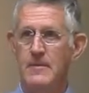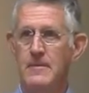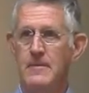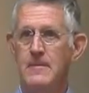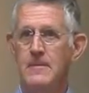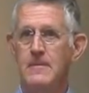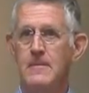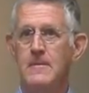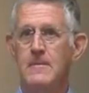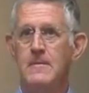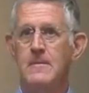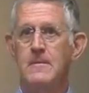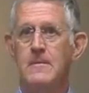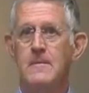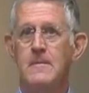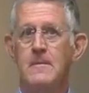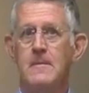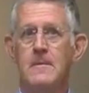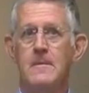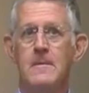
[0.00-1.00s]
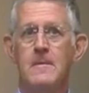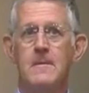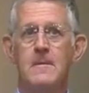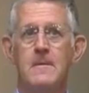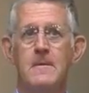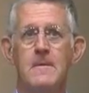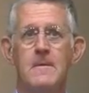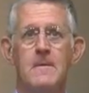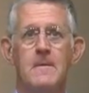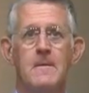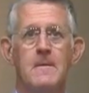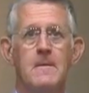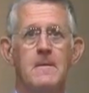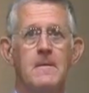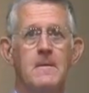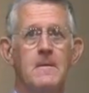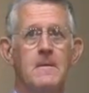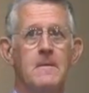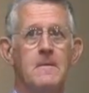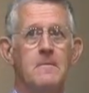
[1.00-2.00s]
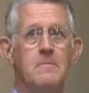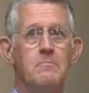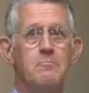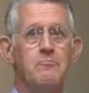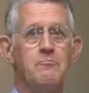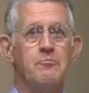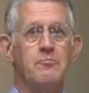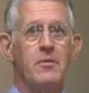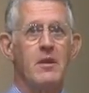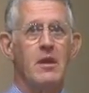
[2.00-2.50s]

Nothing is said.